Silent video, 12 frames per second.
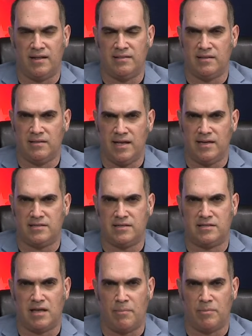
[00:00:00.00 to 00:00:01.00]
And the latest
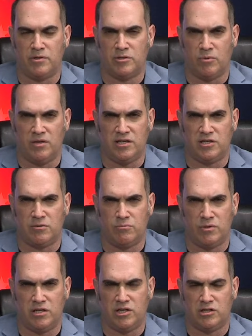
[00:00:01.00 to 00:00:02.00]
example is one that should
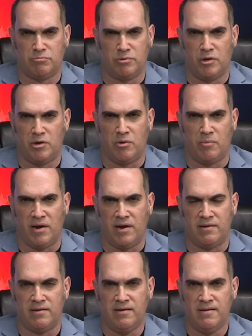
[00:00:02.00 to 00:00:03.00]
really just blow your
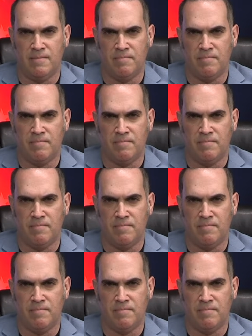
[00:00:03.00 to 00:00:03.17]
mind